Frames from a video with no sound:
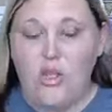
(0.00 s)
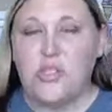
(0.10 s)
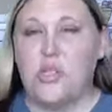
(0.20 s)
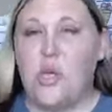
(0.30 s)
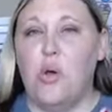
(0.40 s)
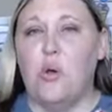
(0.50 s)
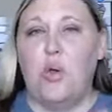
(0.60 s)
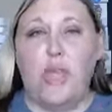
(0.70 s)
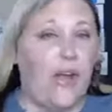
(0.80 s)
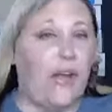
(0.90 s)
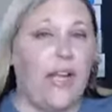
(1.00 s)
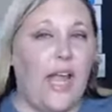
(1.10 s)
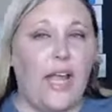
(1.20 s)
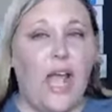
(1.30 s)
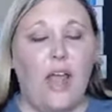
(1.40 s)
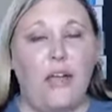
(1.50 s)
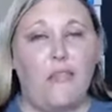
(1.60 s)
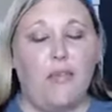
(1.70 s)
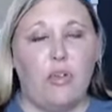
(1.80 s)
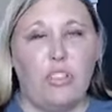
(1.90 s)
So Carrie and I kind
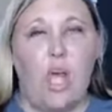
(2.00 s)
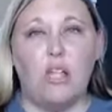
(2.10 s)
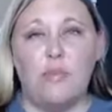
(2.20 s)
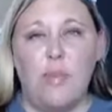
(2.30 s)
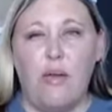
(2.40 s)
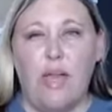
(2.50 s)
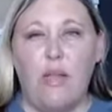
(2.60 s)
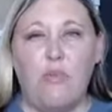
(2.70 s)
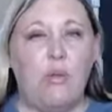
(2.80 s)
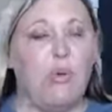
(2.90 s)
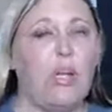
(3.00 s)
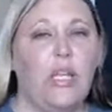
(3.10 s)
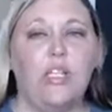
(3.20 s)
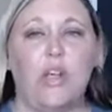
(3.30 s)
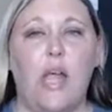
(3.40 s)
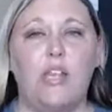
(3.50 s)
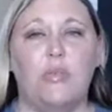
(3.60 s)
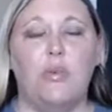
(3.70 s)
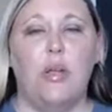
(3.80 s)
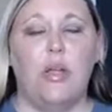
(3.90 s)
of talked about it, and we really tried
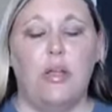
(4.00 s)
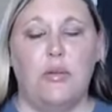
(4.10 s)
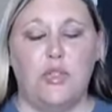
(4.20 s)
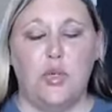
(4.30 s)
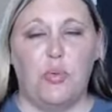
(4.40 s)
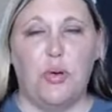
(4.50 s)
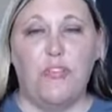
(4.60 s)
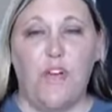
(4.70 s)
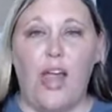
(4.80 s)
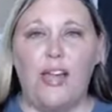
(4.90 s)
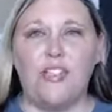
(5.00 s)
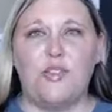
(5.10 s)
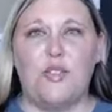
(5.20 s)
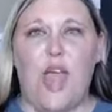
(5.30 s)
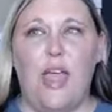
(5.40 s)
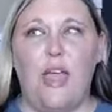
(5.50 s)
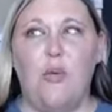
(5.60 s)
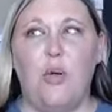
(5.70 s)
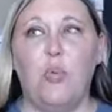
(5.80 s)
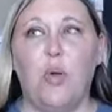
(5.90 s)
to refine it so that it
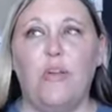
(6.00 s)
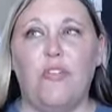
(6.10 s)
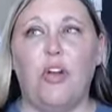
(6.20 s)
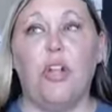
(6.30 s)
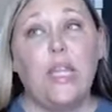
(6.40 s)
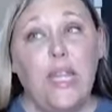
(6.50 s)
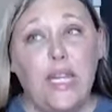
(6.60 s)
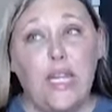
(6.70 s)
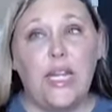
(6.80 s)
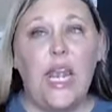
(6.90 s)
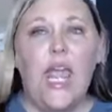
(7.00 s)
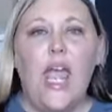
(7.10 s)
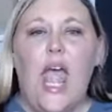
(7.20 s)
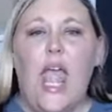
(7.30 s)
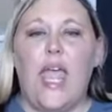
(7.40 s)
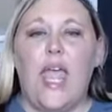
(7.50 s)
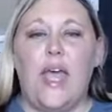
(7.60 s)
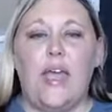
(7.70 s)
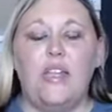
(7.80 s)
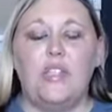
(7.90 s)
would work for cleaning,
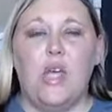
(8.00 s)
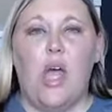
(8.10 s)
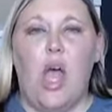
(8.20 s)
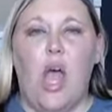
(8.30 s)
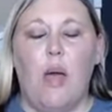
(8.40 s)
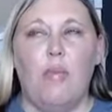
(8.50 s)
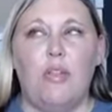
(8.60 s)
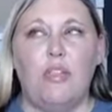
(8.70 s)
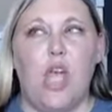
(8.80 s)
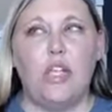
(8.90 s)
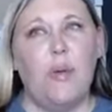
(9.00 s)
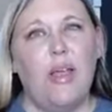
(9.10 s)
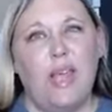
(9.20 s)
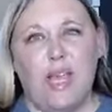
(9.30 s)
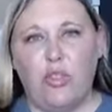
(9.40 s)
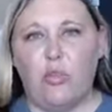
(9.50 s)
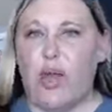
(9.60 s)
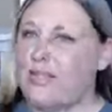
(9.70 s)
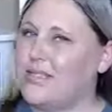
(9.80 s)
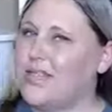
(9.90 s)
and talked about like the
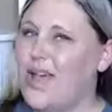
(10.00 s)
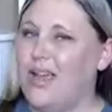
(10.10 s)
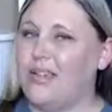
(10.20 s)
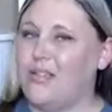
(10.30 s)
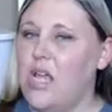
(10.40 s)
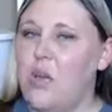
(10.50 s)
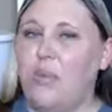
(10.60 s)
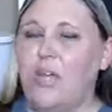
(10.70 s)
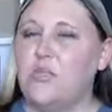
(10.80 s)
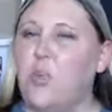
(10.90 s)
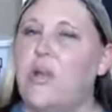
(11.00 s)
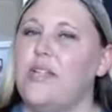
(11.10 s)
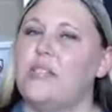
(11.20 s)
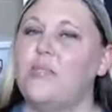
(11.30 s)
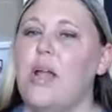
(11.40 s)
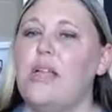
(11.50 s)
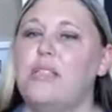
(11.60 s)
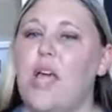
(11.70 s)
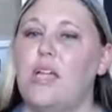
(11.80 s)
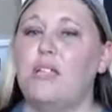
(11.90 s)
right size. Because what is the right
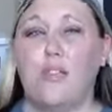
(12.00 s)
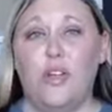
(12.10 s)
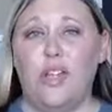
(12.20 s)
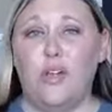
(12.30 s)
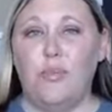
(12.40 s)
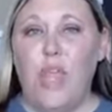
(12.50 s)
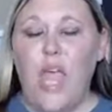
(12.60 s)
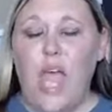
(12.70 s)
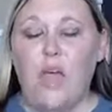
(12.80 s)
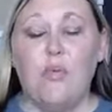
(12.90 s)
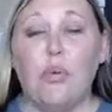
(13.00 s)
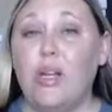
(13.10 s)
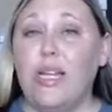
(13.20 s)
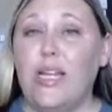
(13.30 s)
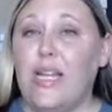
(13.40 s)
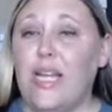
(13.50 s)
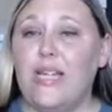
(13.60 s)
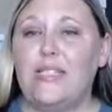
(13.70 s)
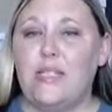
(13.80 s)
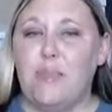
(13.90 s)
size for you? And really,
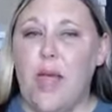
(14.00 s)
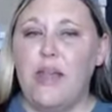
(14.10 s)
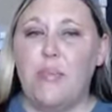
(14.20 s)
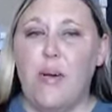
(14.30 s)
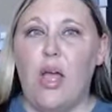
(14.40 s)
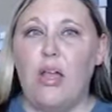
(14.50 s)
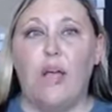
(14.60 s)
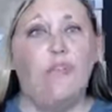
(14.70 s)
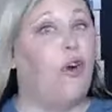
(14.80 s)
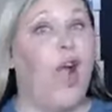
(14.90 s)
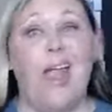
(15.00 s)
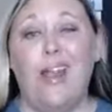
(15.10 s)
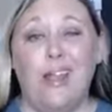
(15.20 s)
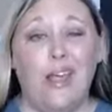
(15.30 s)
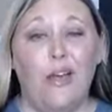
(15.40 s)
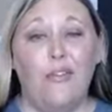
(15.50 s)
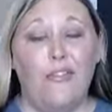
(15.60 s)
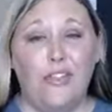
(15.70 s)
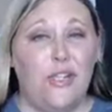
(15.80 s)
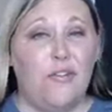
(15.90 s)
it's dependent upon a variety of
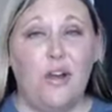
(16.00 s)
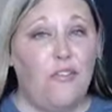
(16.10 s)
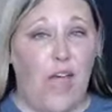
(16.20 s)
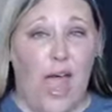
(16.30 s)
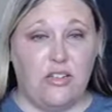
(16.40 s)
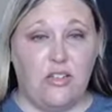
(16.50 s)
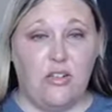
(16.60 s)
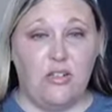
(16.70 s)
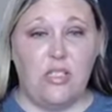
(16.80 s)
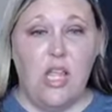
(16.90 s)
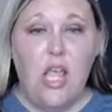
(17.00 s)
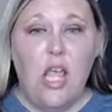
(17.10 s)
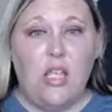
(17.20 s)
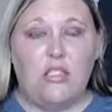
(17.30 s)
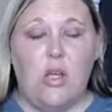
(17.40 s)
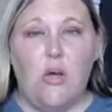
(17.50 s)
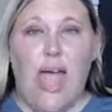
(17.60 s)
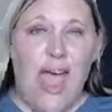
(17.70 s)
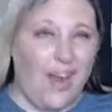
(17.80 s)
different factors. So